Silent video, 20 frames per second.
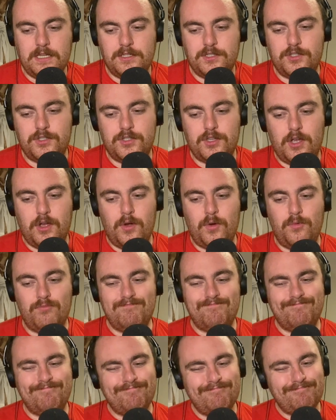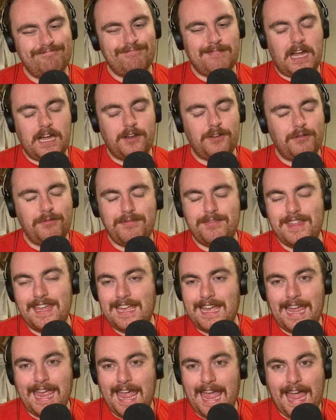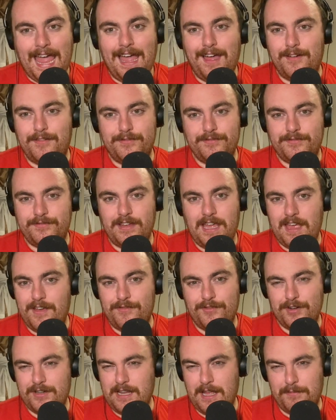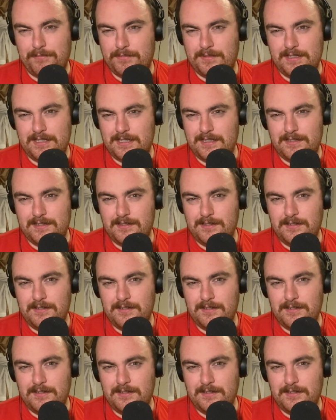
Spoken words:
So I don't think I have ever attempted.